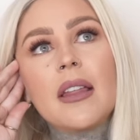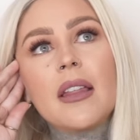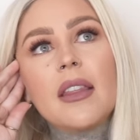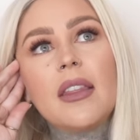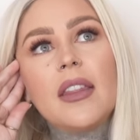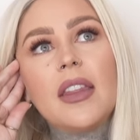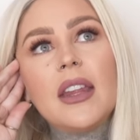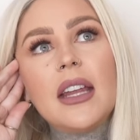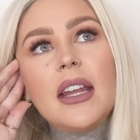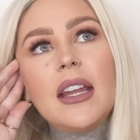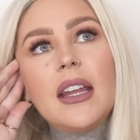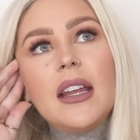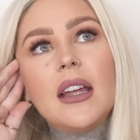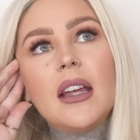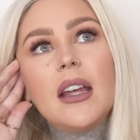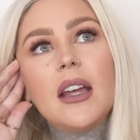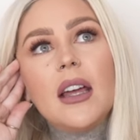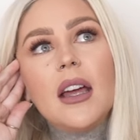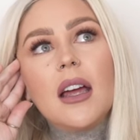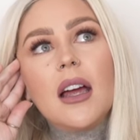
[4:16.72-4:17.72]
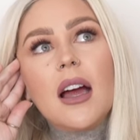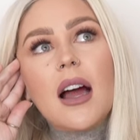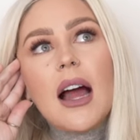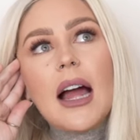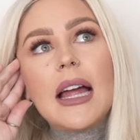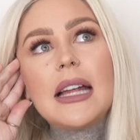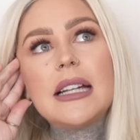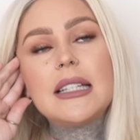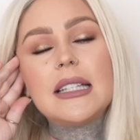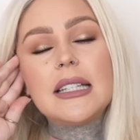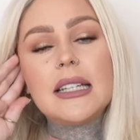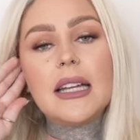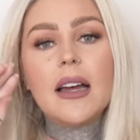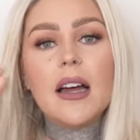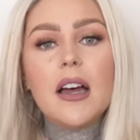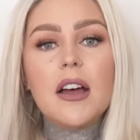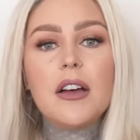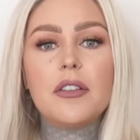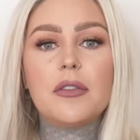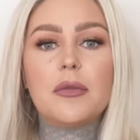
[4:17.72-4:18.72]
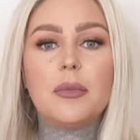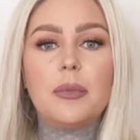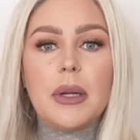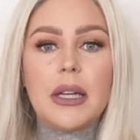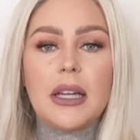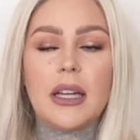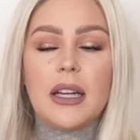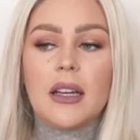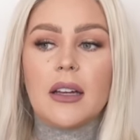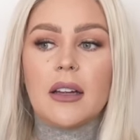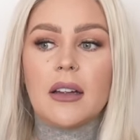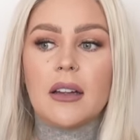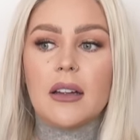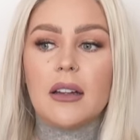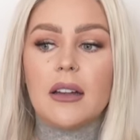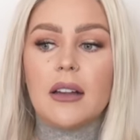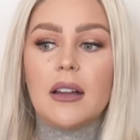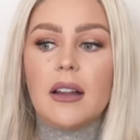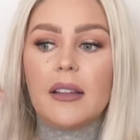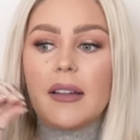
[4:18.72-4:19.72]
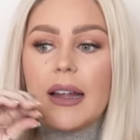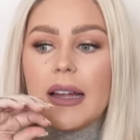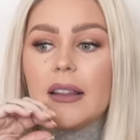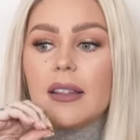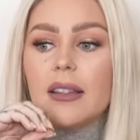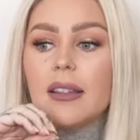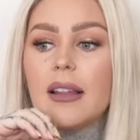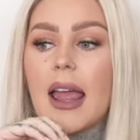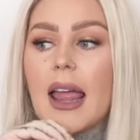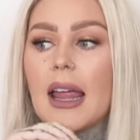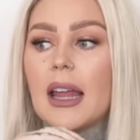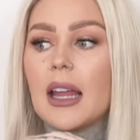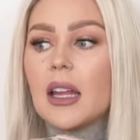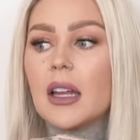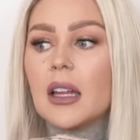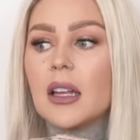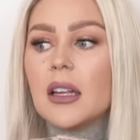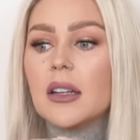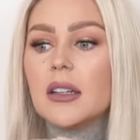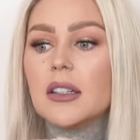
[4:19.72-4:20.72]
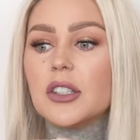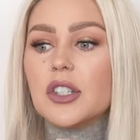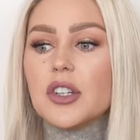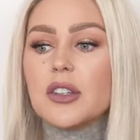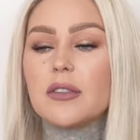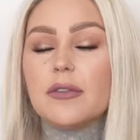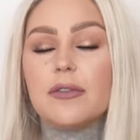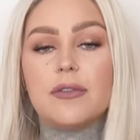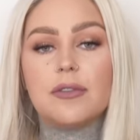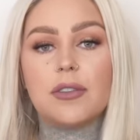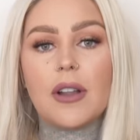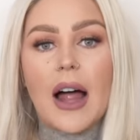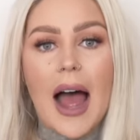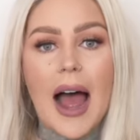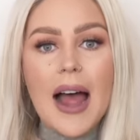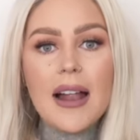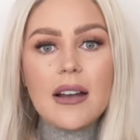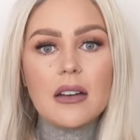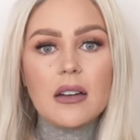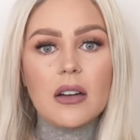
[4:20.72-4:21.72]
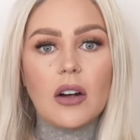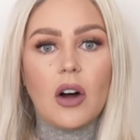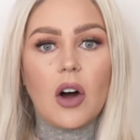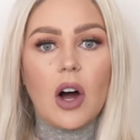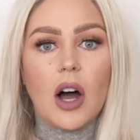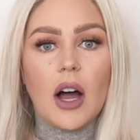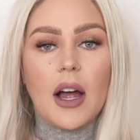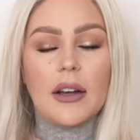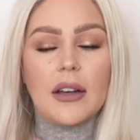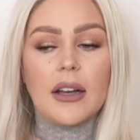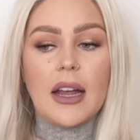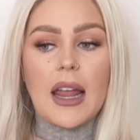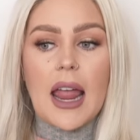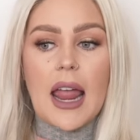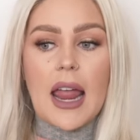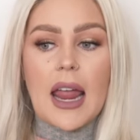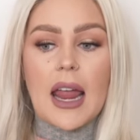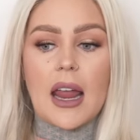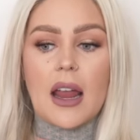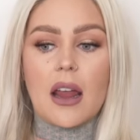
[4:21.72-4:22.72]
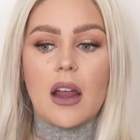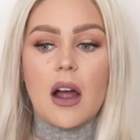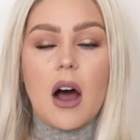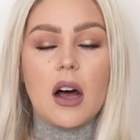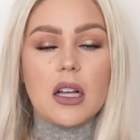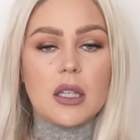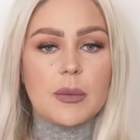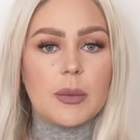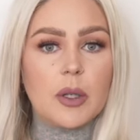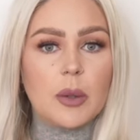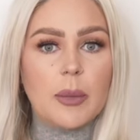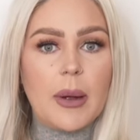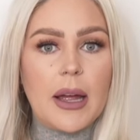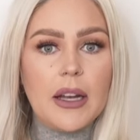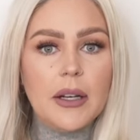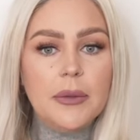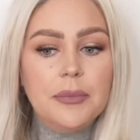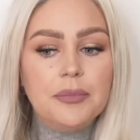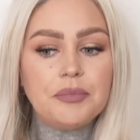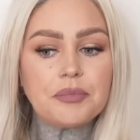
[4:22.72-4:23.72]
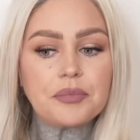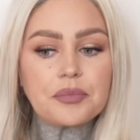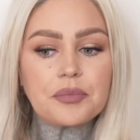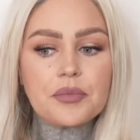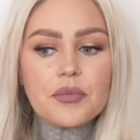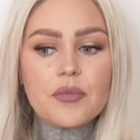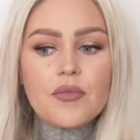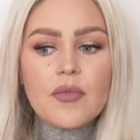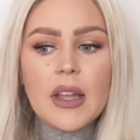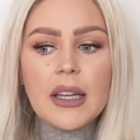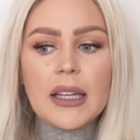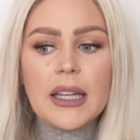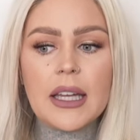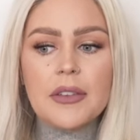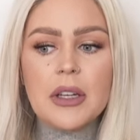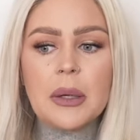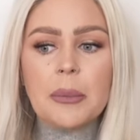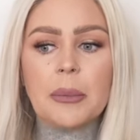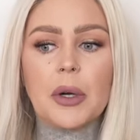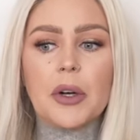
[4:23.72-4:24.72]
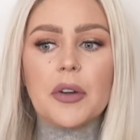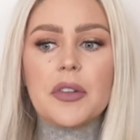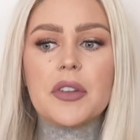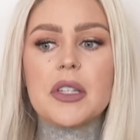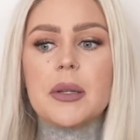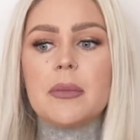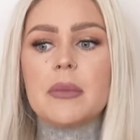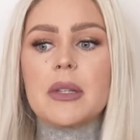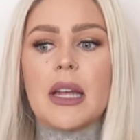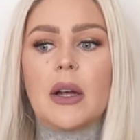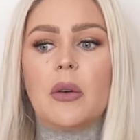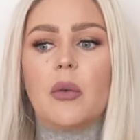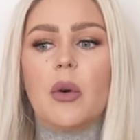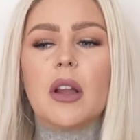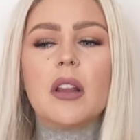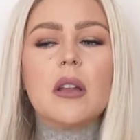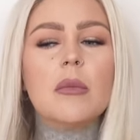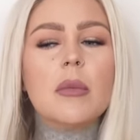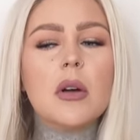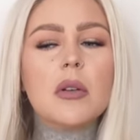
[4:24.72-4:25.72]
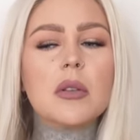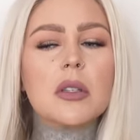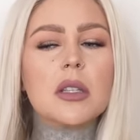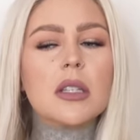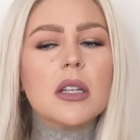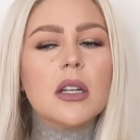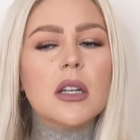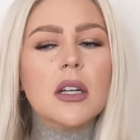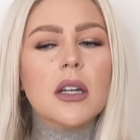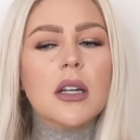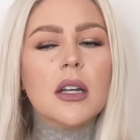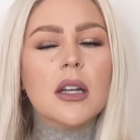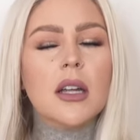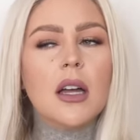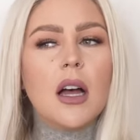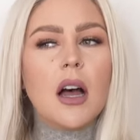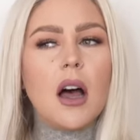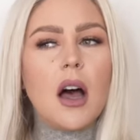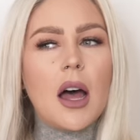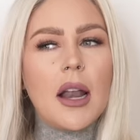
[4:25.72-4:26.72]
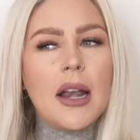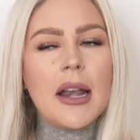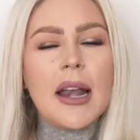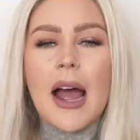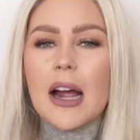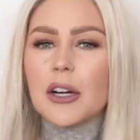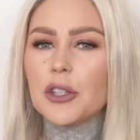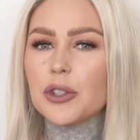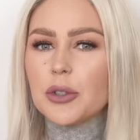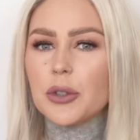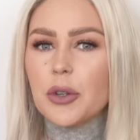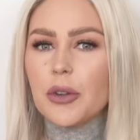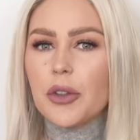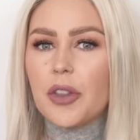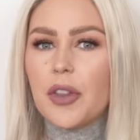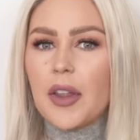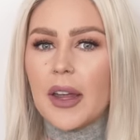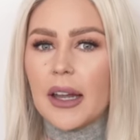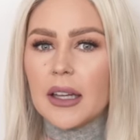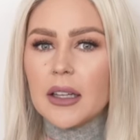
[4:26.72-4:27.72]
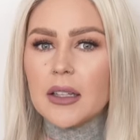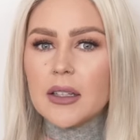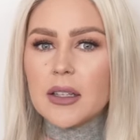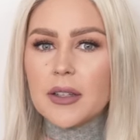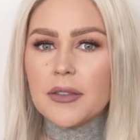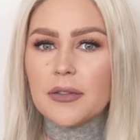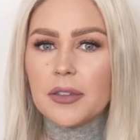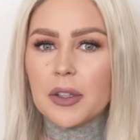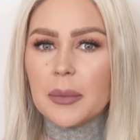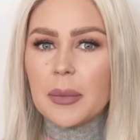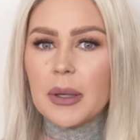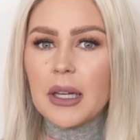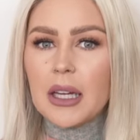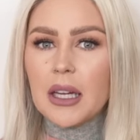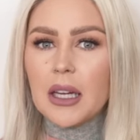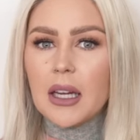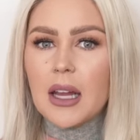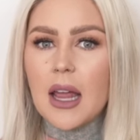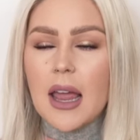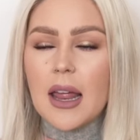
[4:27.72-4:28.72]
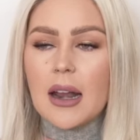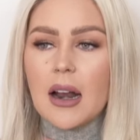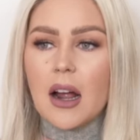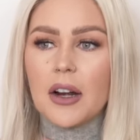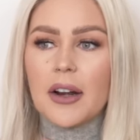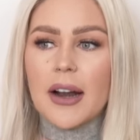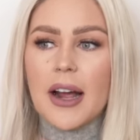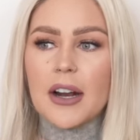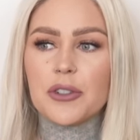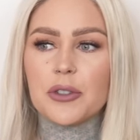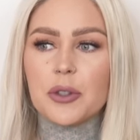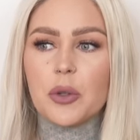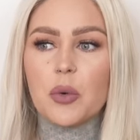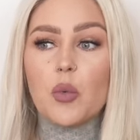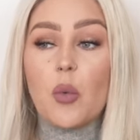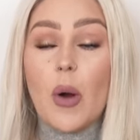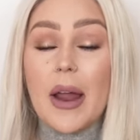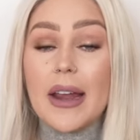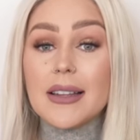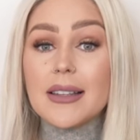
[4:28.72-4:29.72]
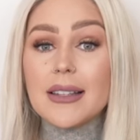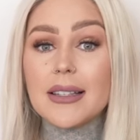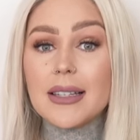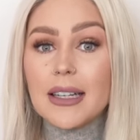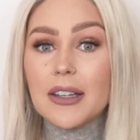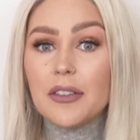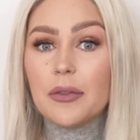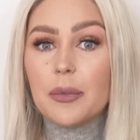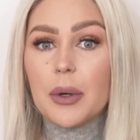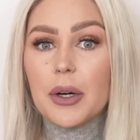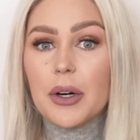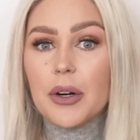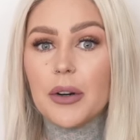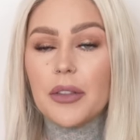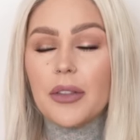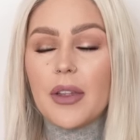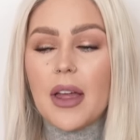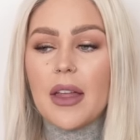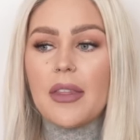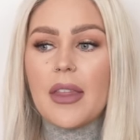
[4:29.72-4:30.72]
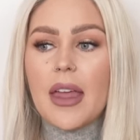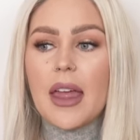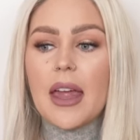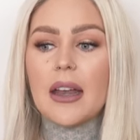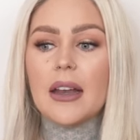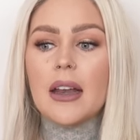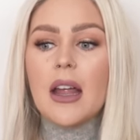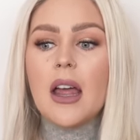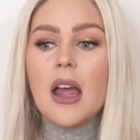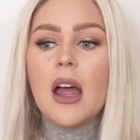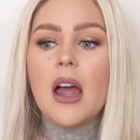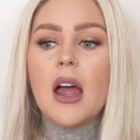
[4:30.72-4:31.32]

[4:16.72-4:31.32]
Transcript: the idea of being like laying just flat on a hospital bed, giving birth seems like one of the most unnatural things for me and unnatural ways to give birth. And then